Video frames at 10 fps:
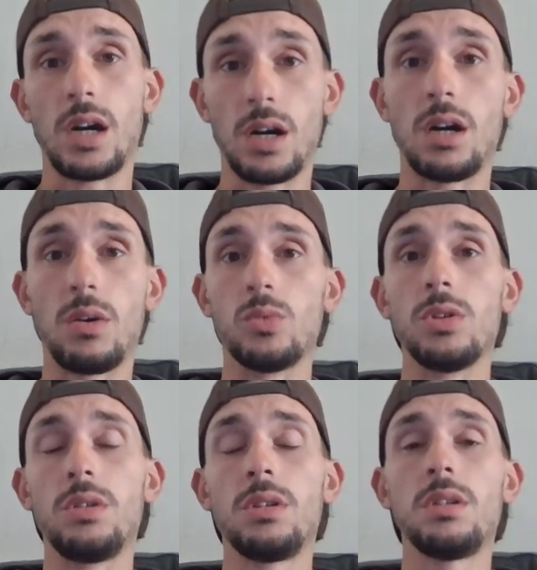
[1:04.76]

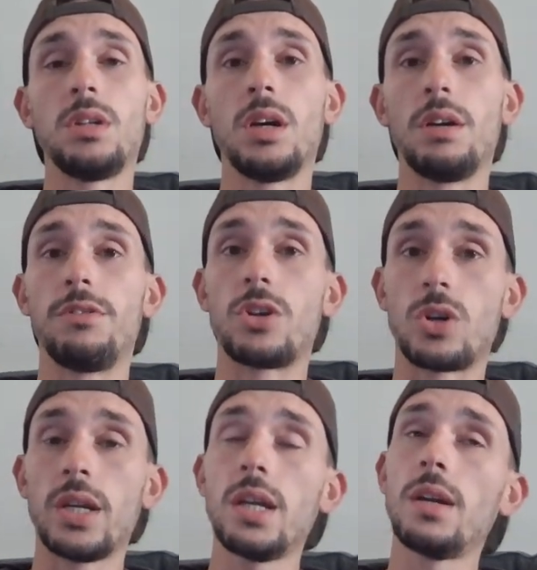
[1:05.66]
heartwood of the
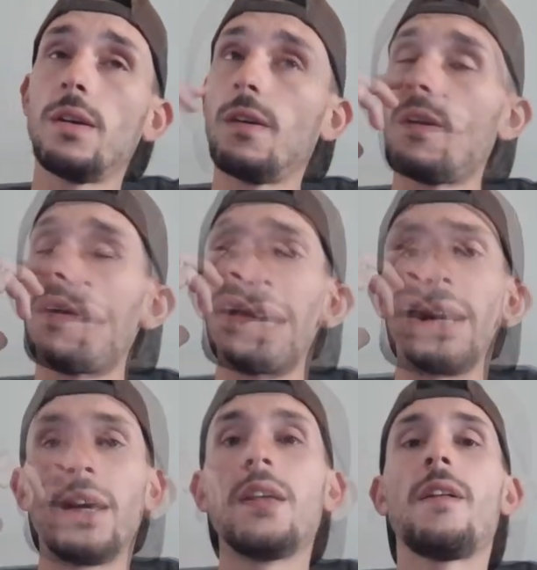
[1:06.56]
tree. And again,
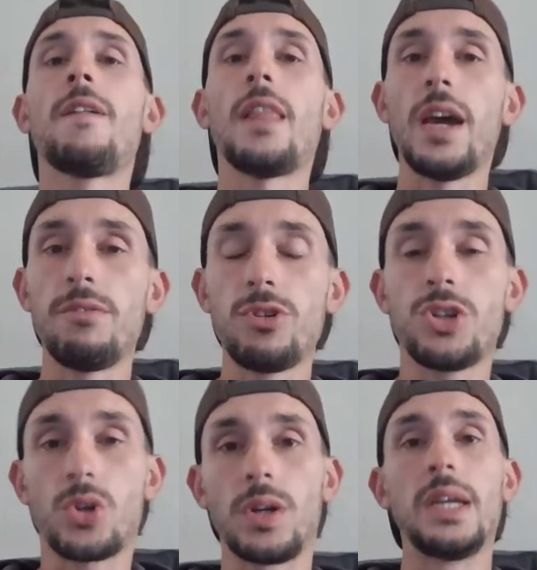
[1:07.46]
every
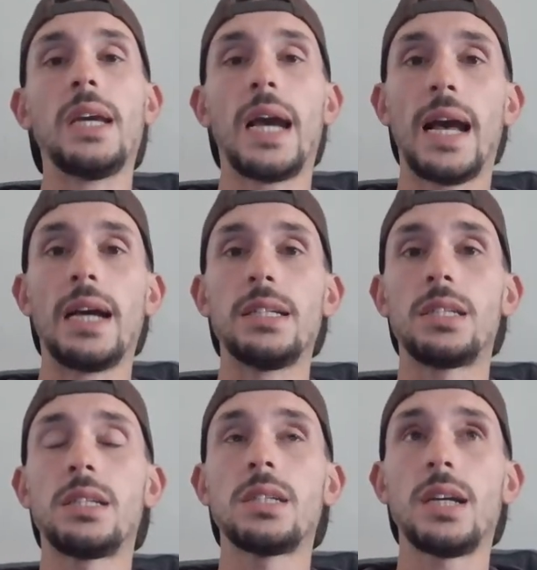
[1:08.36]
tree
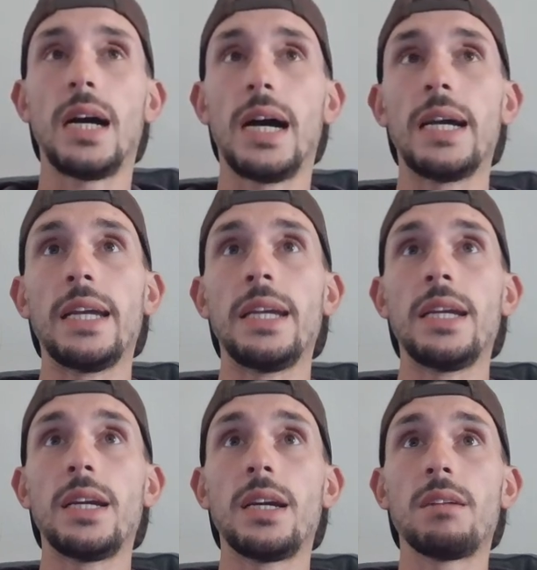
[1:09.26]
has a
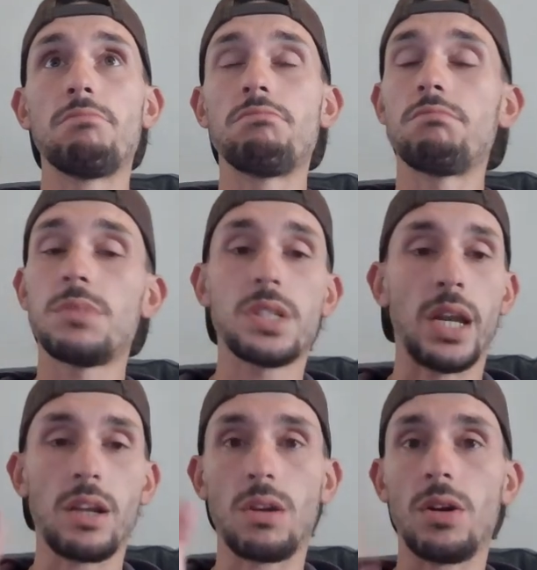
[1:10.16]

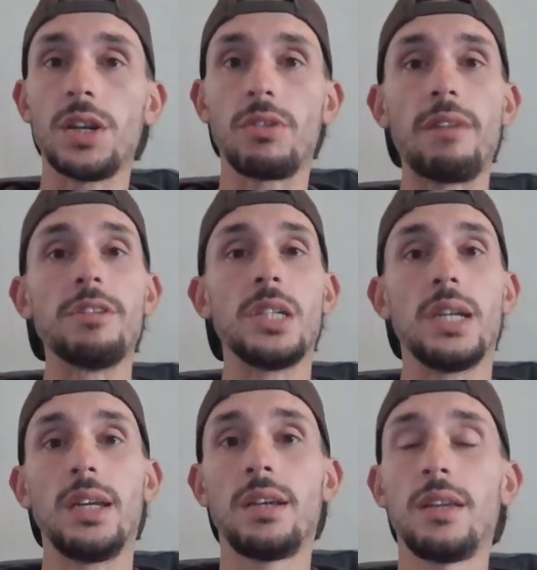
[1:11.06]
centre line of
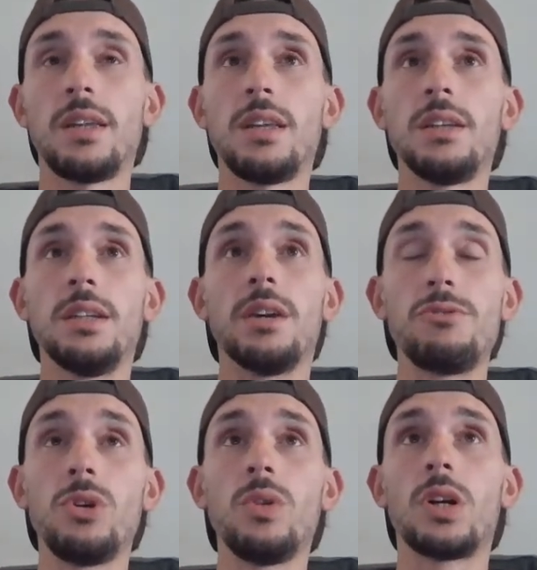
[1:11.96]
gravity.
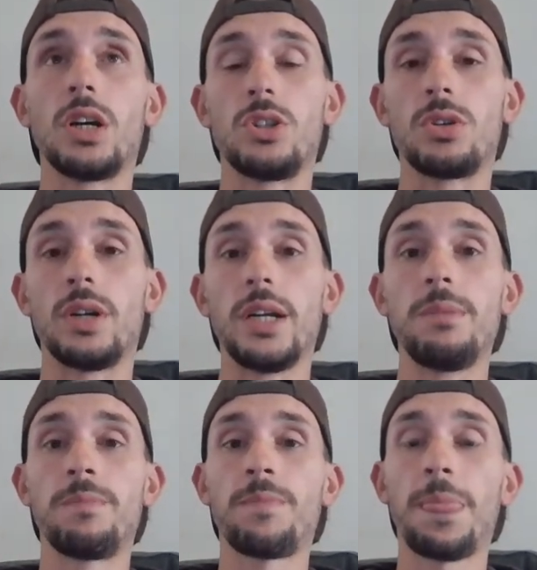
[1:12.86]
If you look at a tree
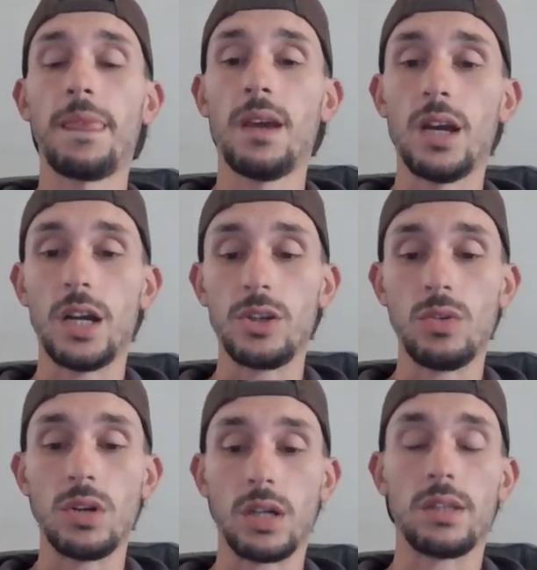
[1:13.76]
and you
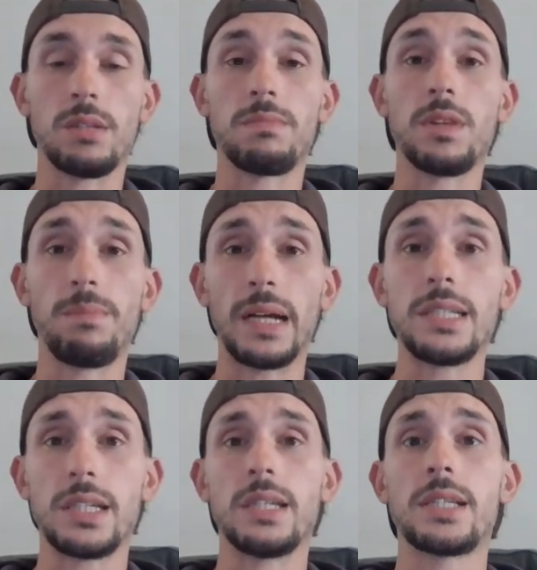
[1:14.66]
look at the
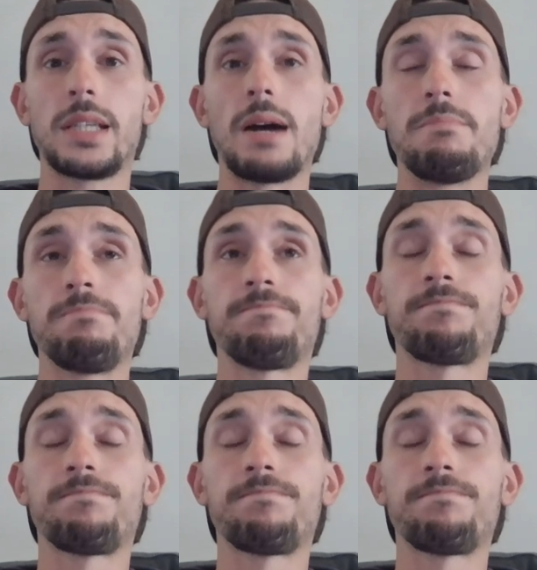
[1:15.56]
base of the stump,